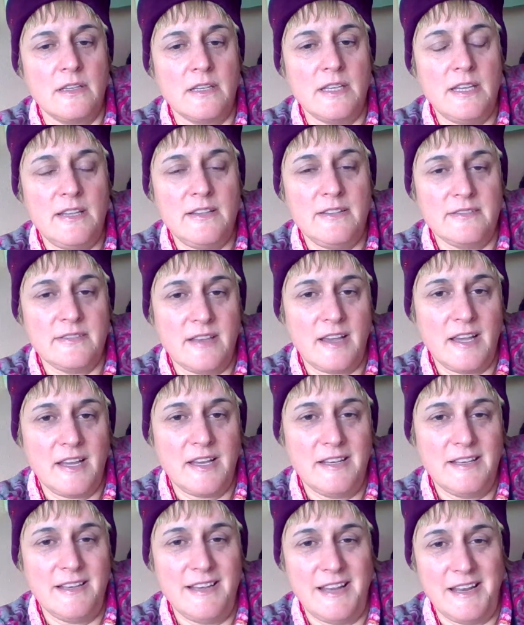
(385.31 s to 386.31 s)
he
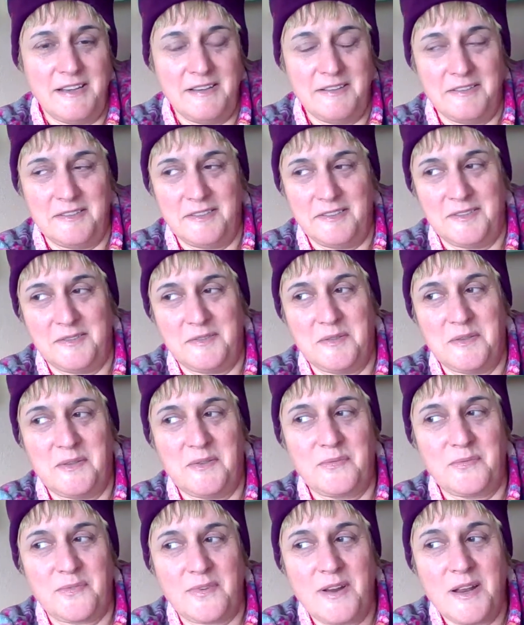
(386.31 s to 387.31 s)
signed letters to his
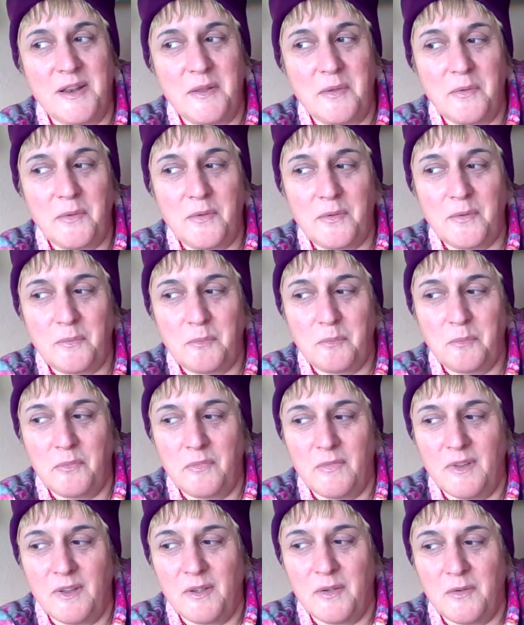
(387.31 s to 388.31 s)
friends
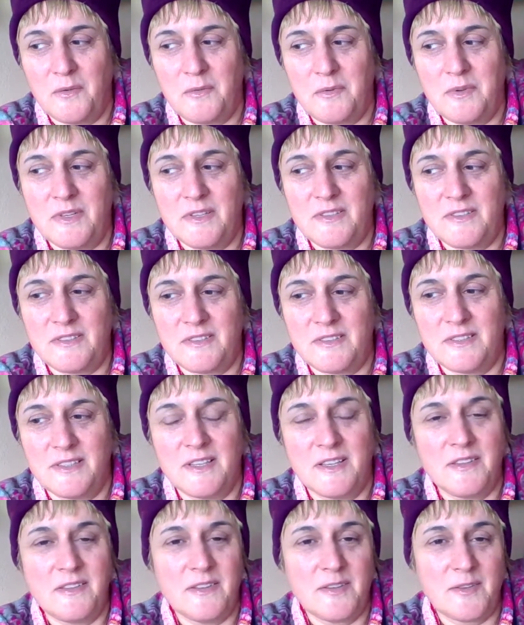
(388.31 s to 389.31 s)
with
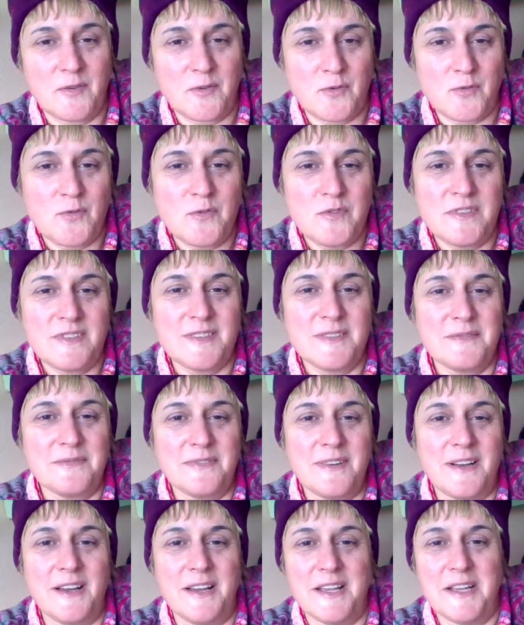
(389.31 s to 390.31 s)
the
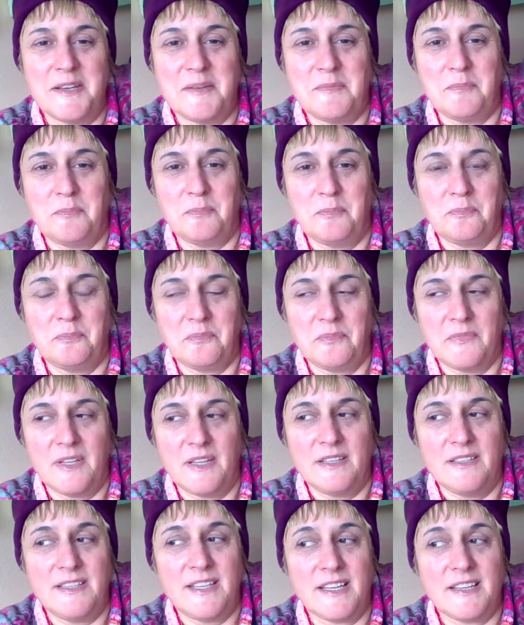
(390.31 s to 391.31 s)
crucified,
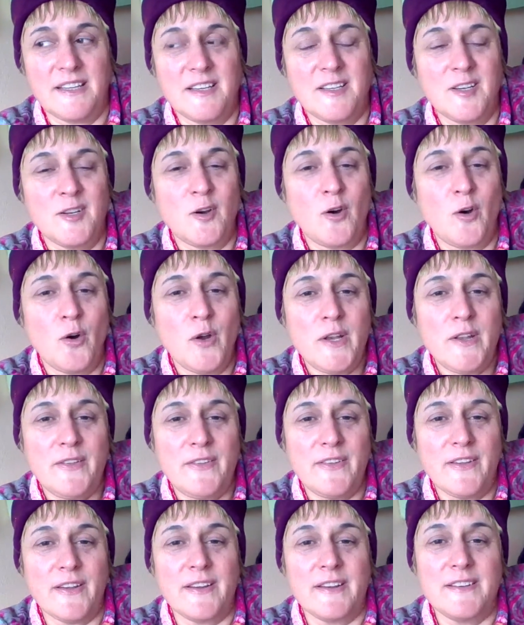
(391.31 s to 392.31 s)
der
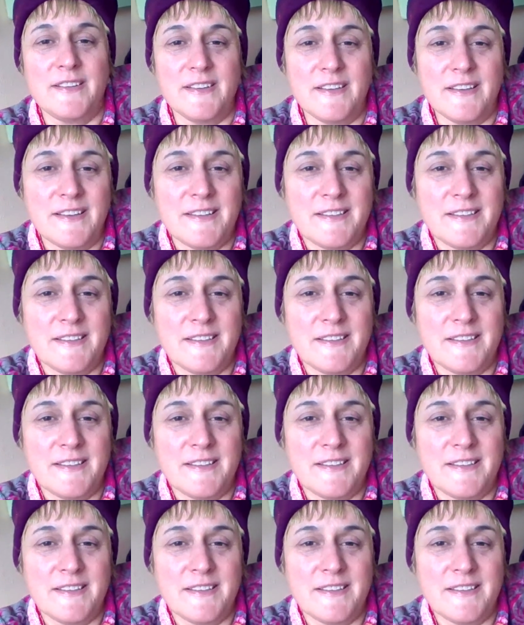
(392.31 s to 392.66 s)
Gekreuzigte.